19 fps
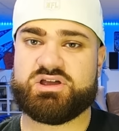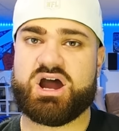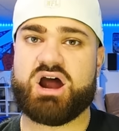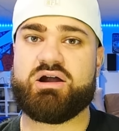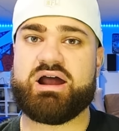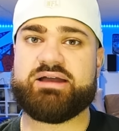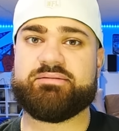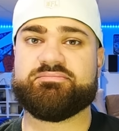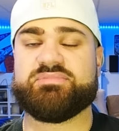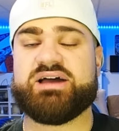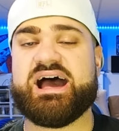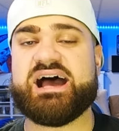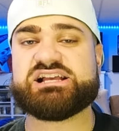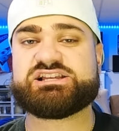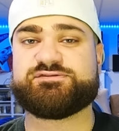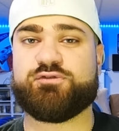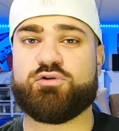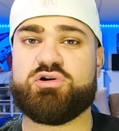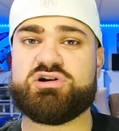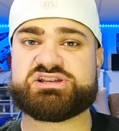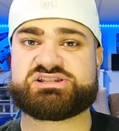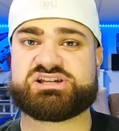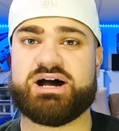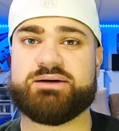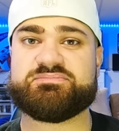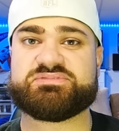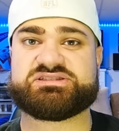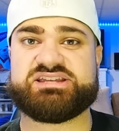All right. As Forrest
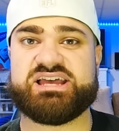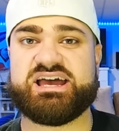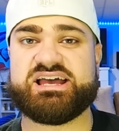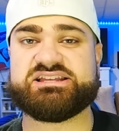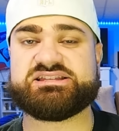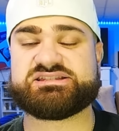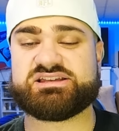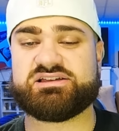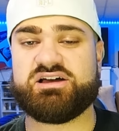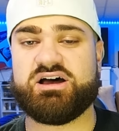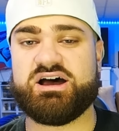Gump says